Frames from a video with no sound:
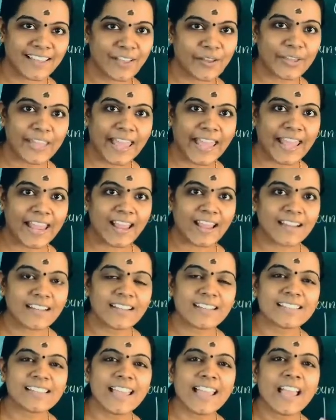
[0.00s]
Okay, it
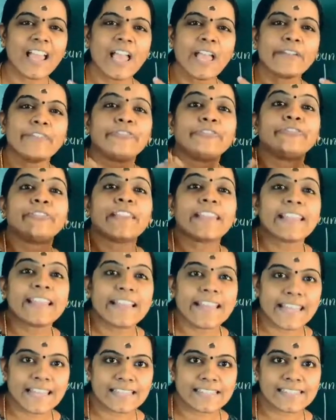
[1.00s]
is a
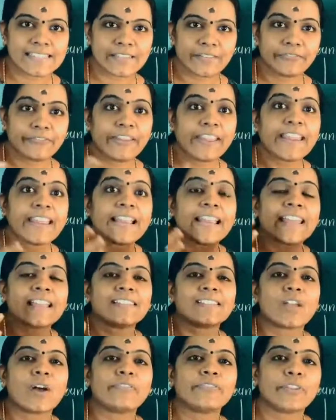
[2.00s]

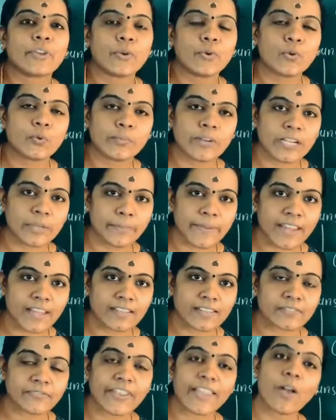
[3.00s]
feelings of human
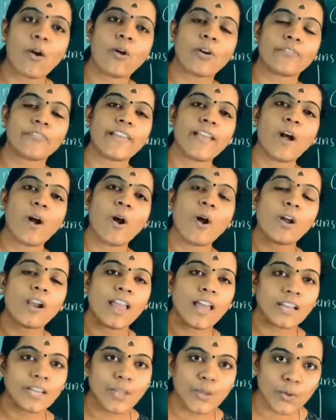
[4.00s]
beings. We all
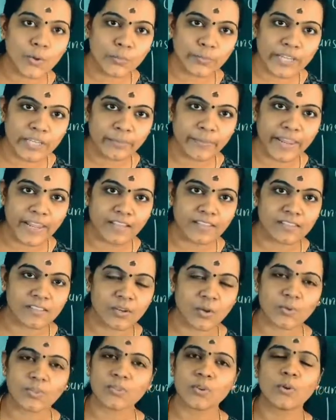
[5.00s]
are human beings,
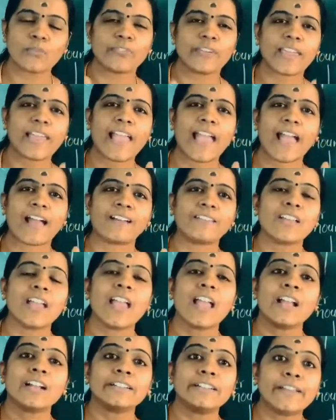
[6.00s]
no? So we have
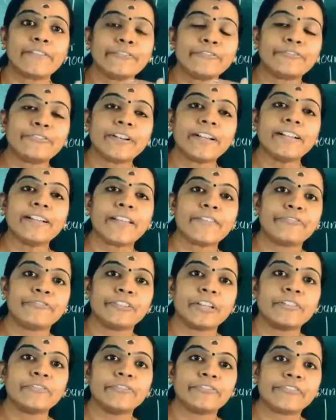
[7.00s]

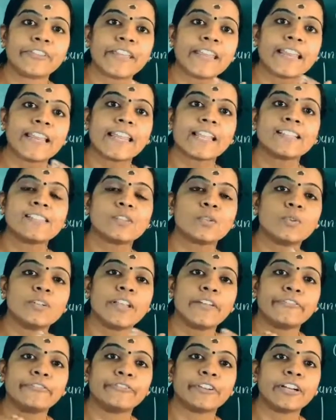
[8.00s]
different feelings to
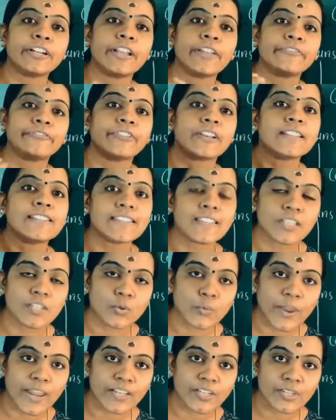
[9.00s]
different
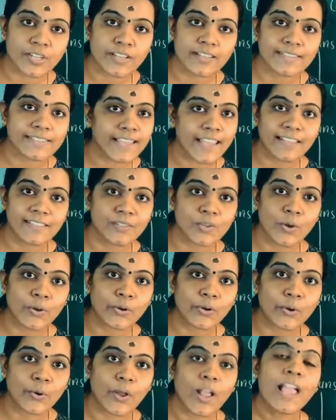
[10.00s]
situations. Yes or
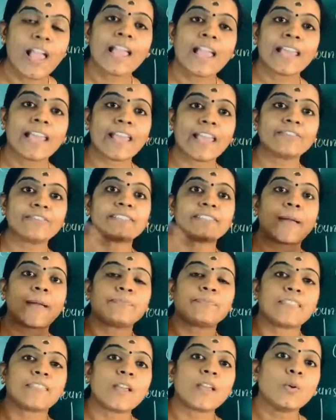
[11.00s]
no? If
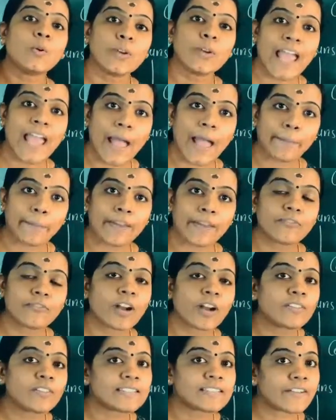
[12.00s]
something good happens,
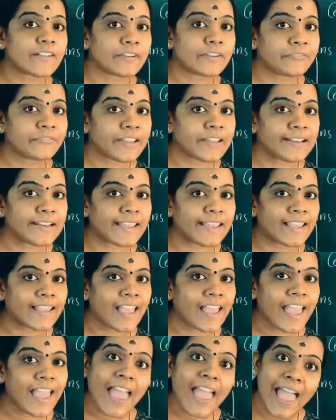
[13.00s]
what is our
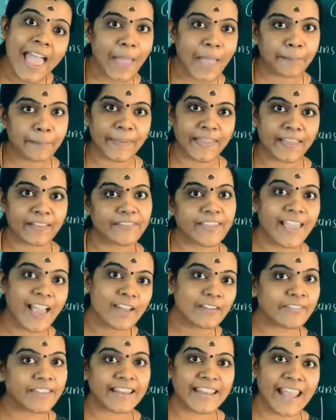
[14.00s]
feeling? Happy. We
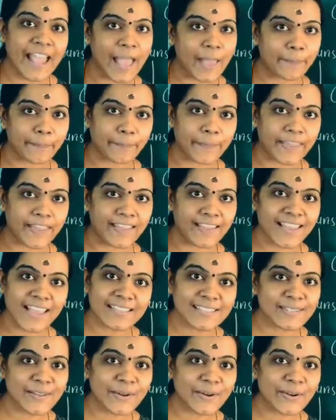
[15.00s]
are very happy.
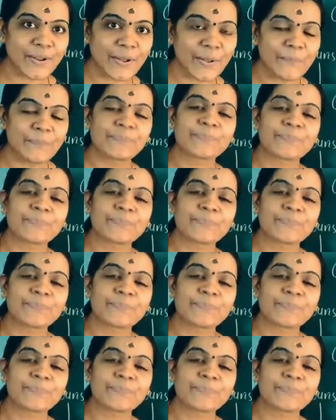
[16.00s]
Yes or no?